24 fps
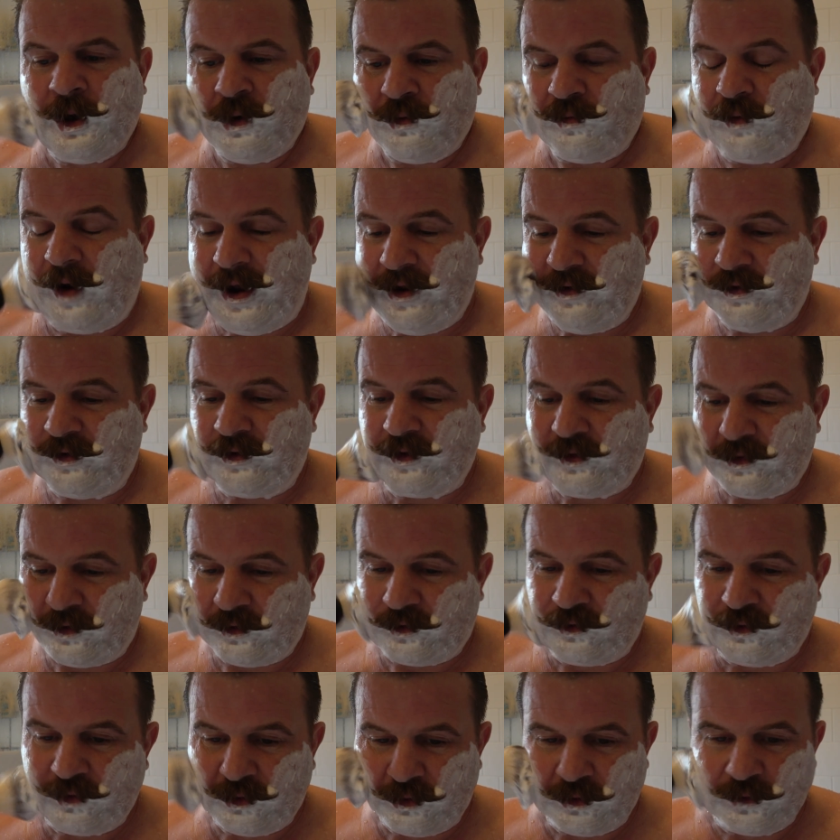razors to
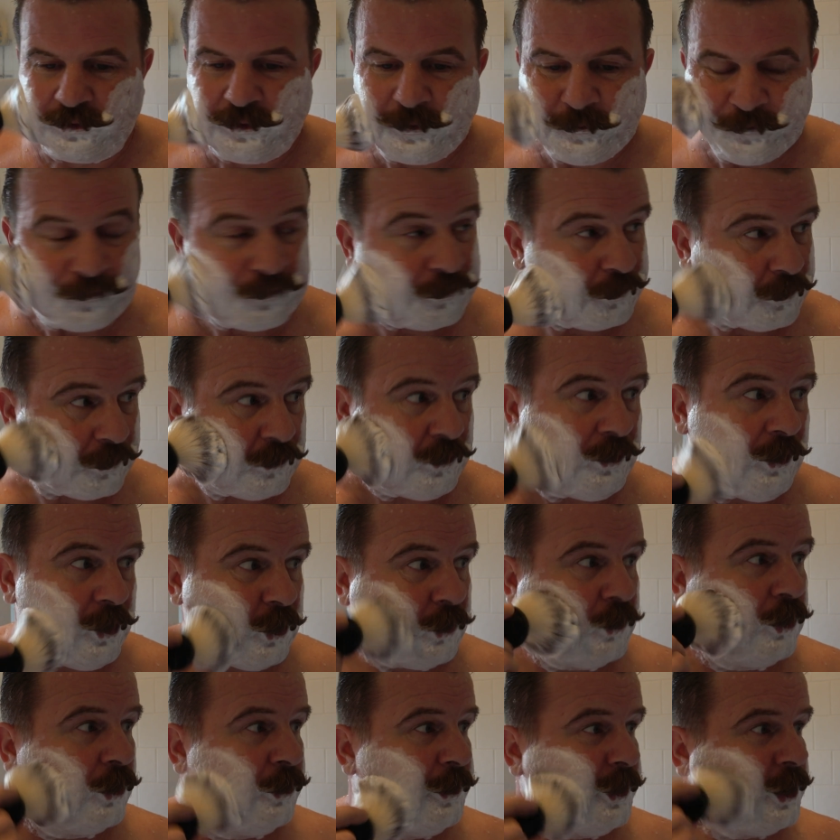sort of
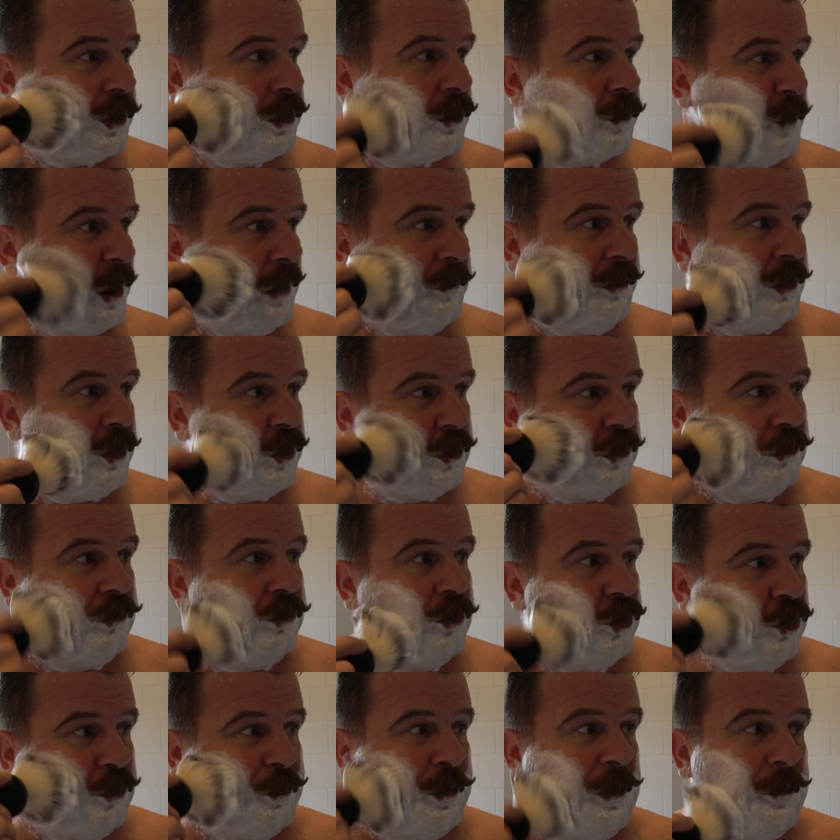what we could maybe call
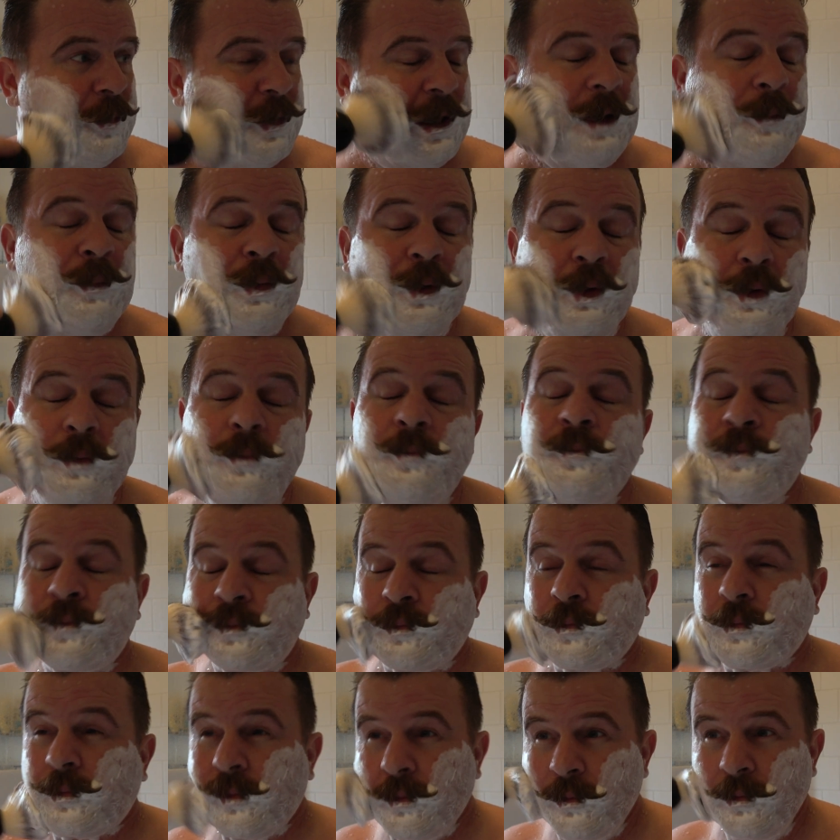newbie people
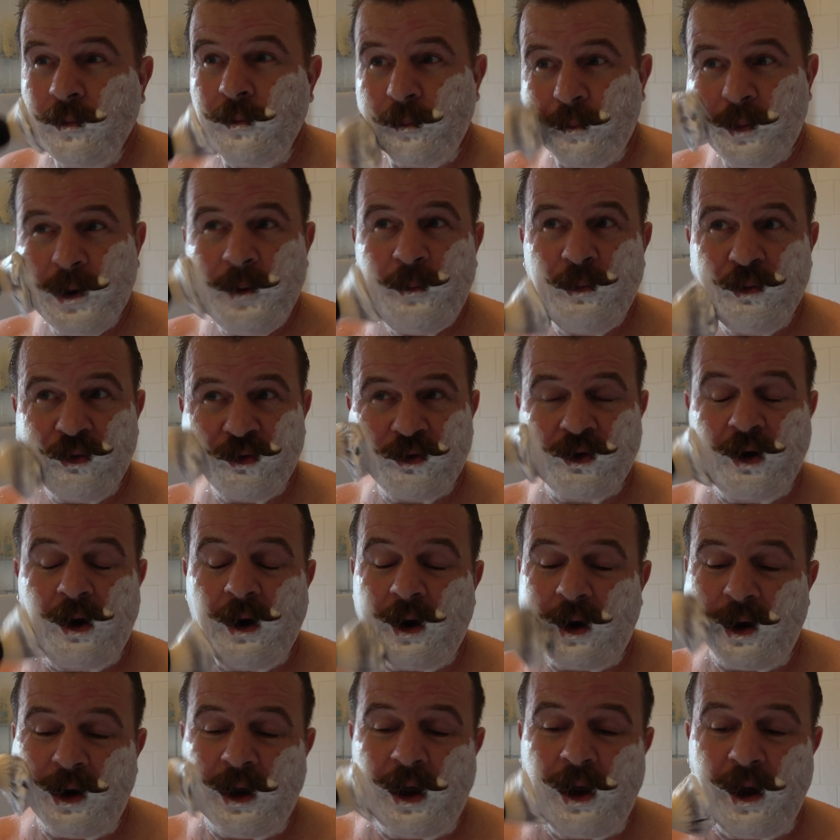
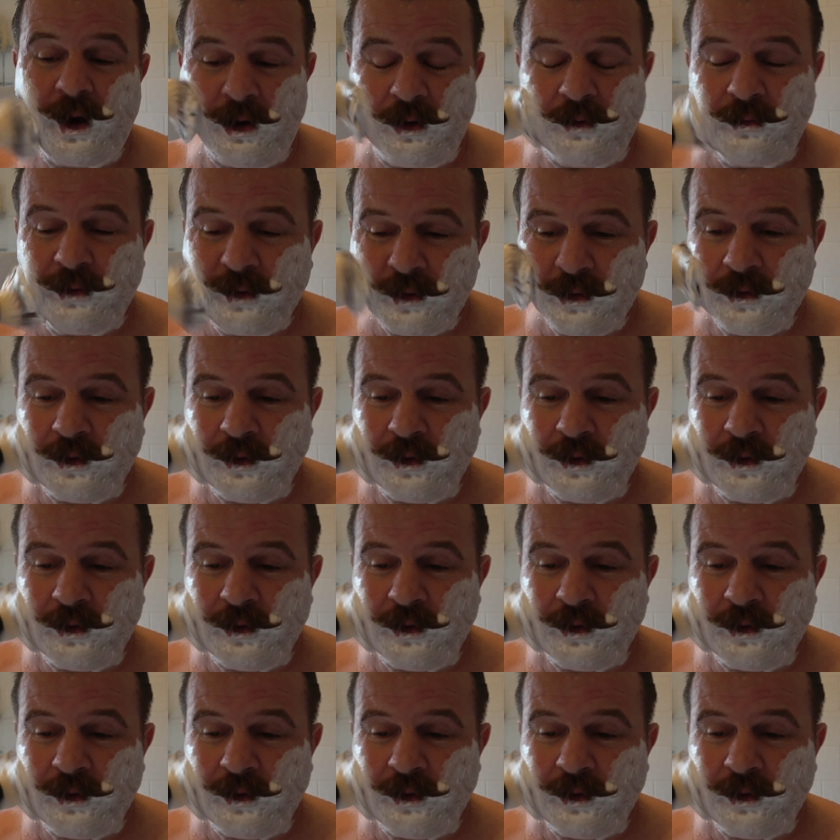starting out.